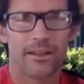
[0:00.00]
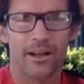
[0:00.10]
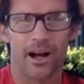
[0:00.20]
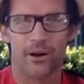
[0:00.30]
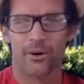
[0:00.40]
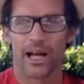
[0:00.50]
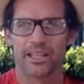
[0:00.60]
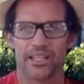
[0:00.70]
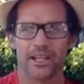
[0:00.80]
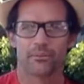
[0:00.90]
All right, the
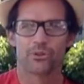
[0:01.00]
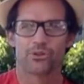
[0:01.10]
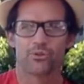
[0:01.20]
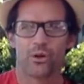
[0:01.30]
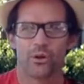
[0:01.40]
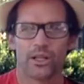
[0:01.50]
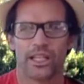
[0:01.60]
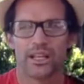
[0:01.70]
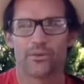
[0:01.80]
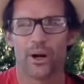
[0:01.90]
numbers are rolling
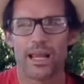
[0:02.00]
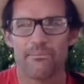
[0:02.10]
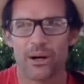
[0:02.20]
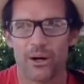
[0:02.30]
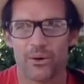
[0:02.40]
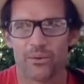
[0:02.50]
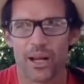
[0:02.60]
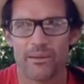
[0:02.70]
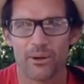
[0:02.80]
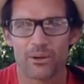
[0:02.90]
in. Rainbow and
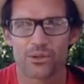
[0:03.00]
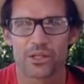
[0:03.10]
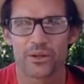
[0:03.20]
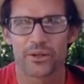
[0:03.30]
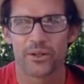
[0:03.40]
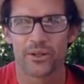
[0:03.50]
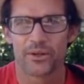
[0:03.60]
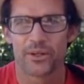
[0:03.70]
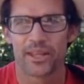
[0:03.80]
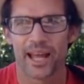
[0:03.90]
Rainbow cereal are
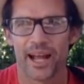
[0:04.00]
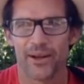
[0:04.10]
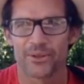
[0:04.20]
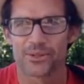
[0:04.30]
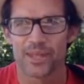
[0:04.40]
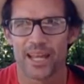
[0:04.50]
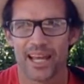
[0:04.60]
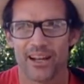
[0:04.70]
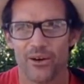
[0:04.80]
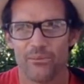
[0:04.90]
in the house. They had
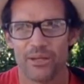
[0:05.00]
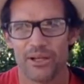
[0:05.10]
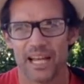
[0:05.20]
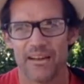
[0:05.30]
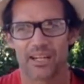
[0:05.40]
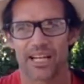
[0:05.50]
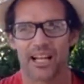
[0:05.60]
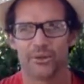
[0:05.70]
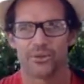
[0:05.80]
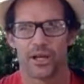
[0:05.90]
oatmeal and
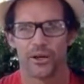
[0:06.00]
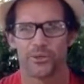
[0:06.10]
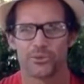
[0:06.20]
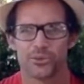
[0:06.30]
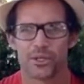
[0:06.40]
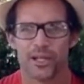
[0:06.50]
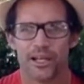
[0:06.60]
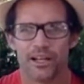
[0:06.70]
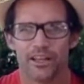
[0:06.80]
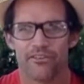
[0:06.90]
avocado toast.
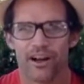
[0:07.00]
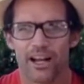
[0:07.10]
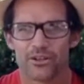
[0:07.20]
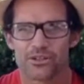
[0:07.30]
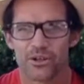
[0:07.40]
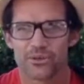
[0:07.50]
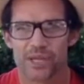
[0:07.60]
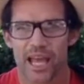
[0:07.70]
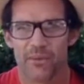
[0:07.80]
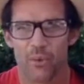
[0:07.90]
The Firestones
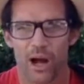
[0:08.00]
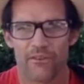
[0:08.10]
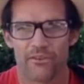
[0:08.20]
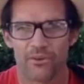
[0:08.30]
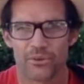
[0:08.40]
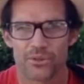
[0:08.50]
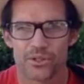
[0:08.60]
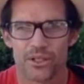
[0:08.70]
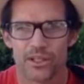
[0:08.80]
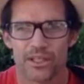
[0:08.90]
had waffles.
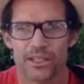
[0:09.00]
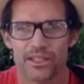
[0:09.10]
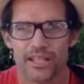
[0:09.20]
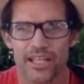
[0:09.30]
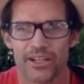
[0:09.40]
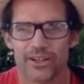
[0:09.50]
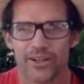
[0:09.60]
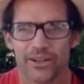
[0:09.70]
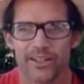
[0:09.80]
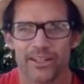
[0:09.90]

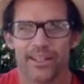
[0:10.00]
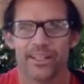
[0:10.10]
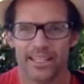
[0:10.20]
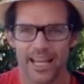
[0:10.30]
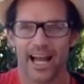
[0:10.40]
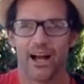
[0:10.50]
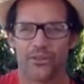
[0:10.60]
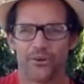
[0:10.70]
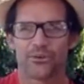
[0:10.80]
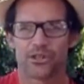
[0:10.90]
Dinger. Yeah, I'll
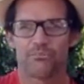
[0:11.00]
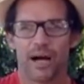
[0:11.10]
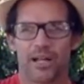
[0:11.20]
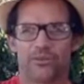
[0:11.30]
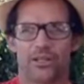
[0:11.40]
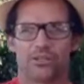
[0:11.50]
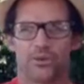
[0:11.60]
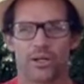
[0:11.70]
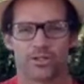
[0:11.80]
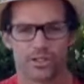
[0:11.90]
throw some Padres
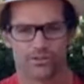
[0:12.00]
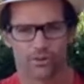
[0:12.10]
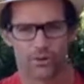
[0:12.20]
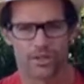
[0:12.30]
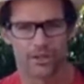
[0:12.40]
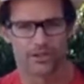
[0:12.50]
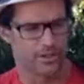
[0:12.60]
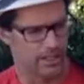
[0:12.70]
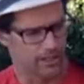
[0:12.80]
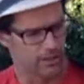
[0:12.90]
questions for you there,
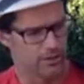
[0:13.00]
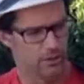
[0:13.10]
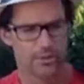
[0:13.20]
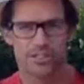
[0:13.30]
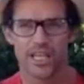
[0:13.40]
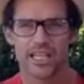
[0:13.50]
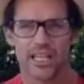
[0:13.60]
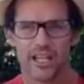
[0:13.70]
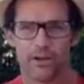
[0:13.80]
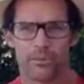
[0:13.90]
Dinger. Are you a San
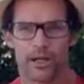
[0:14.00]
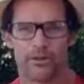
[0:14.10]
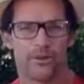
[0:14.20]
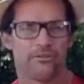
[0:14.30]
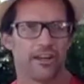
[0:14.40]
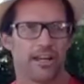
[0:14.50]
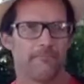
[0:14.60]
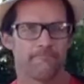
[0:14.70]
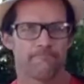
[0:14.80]
Diego Padre fan?